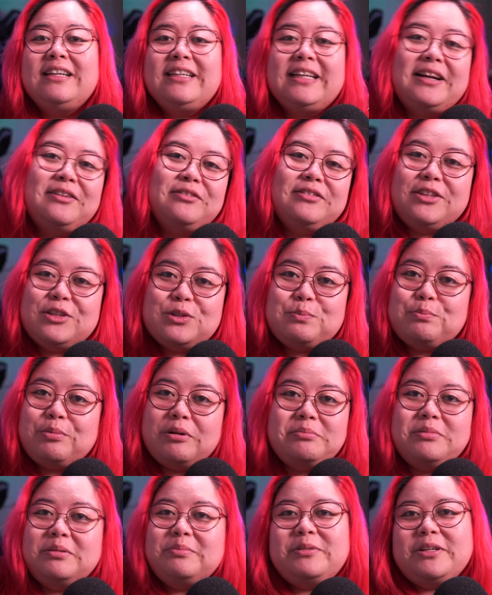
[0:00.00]
Now, this
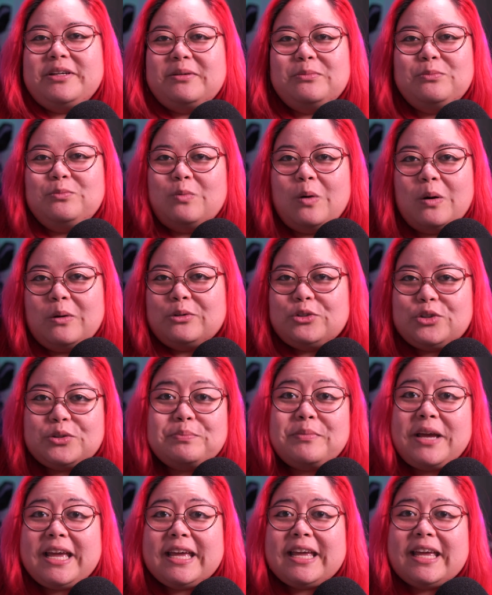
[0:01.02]
probably won't
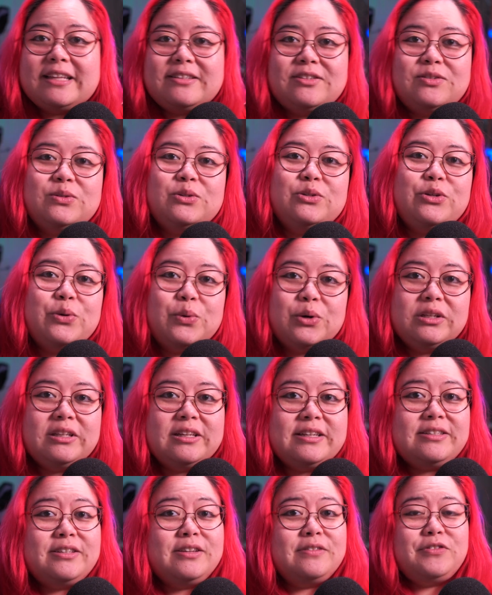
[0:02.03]
make it to your
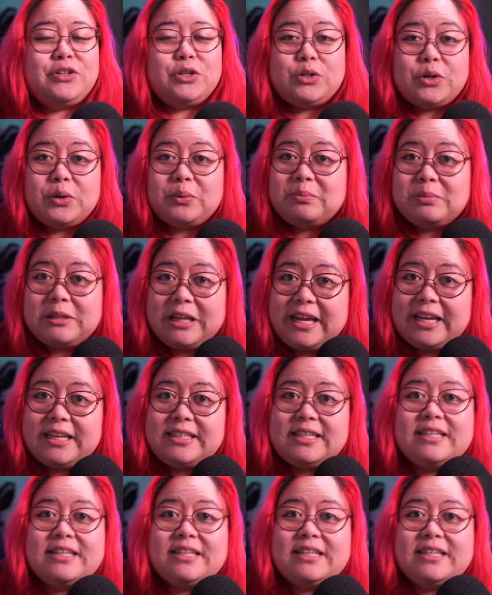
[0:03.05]
list if you don't play